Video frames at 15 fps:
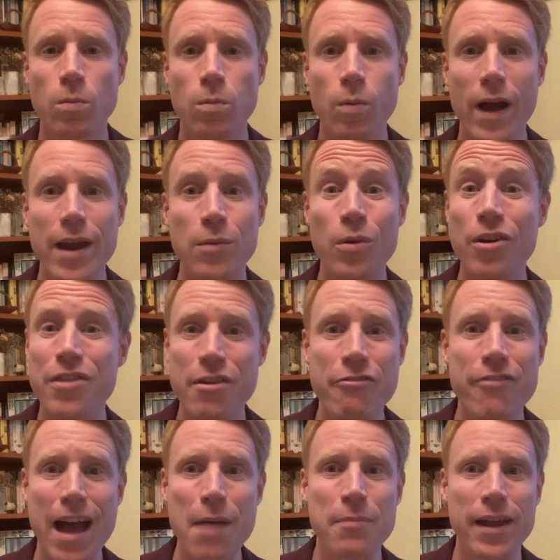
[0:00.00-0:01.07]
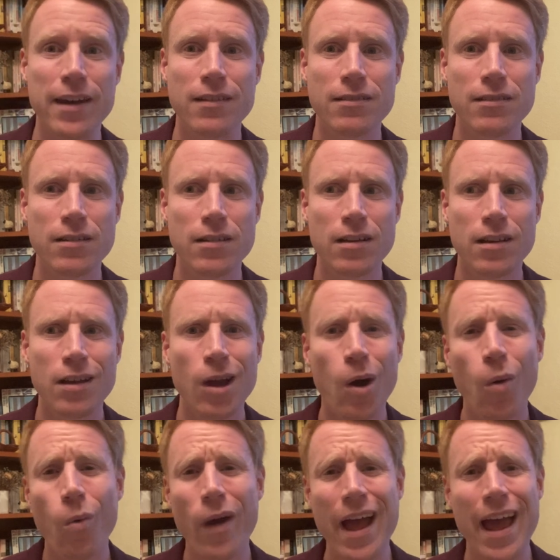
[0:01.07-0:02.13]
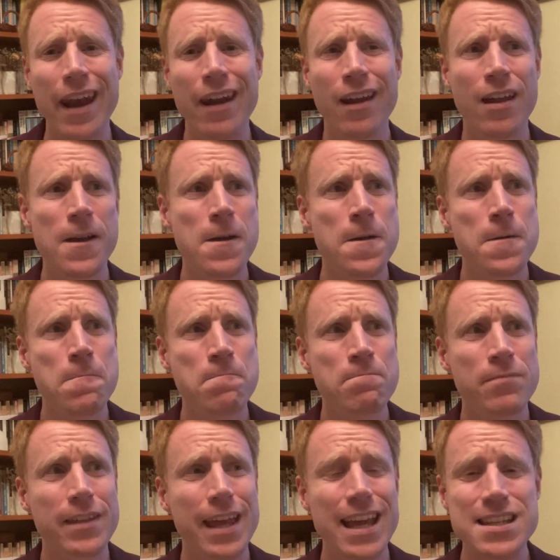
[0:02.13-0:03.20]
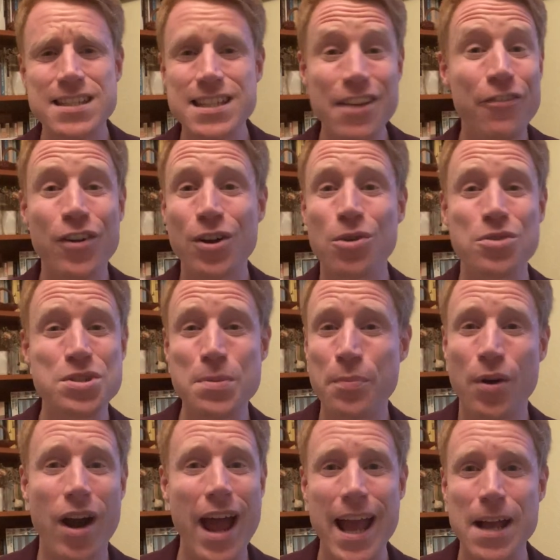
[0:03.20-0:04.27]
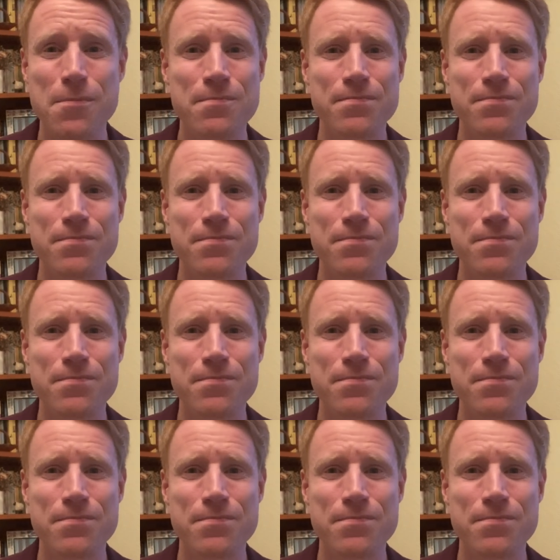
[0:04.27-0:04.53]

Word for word: when we're in the famine, when it's difficult to pray,